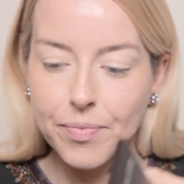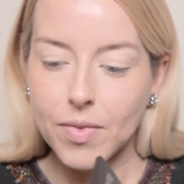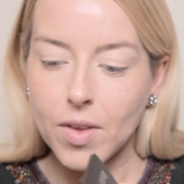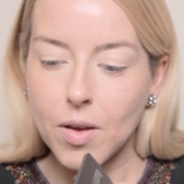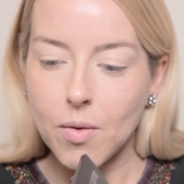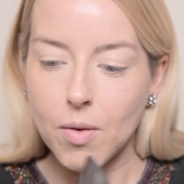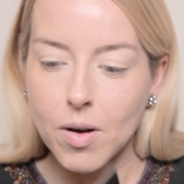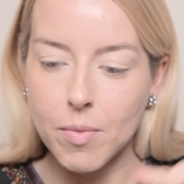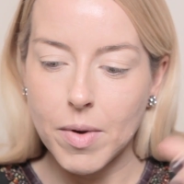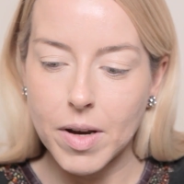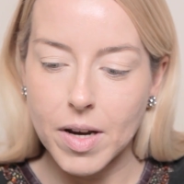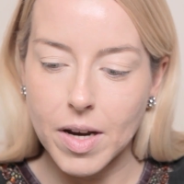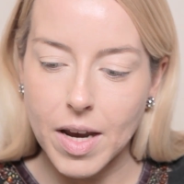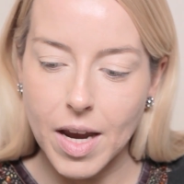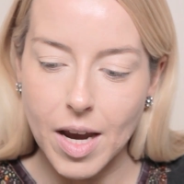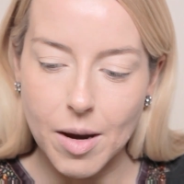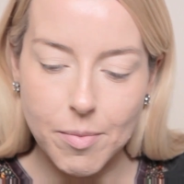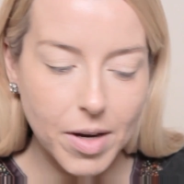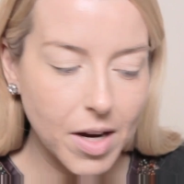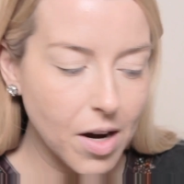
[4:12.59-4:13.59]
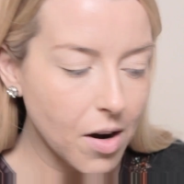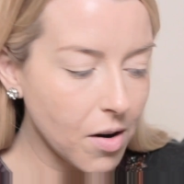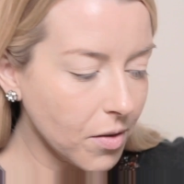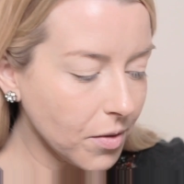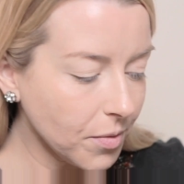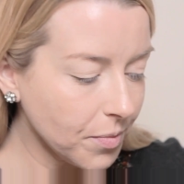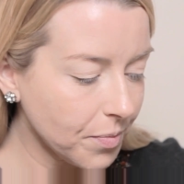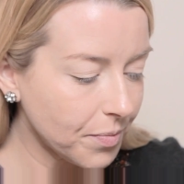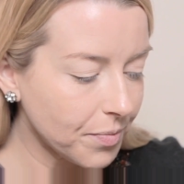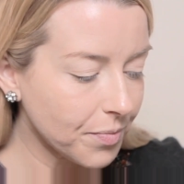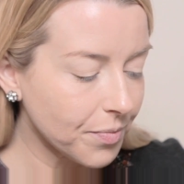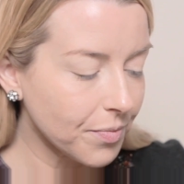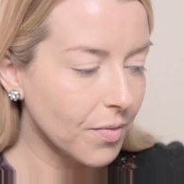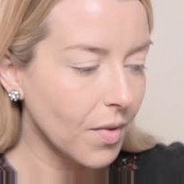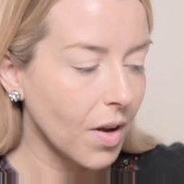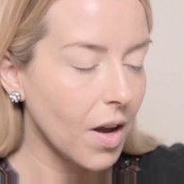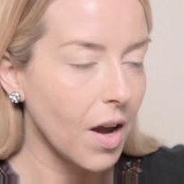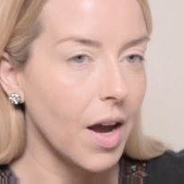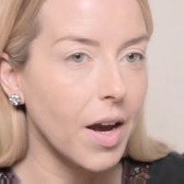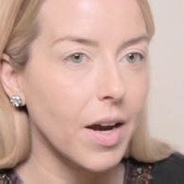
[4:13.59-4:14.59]
You want to make a cameo?
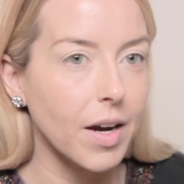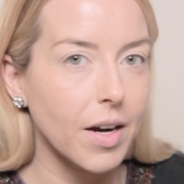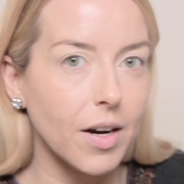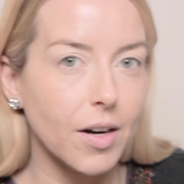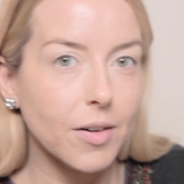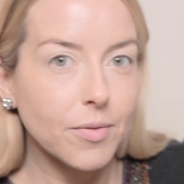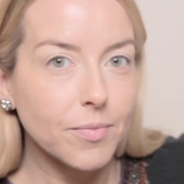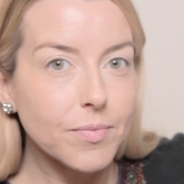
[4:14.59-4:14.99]
Okay, here.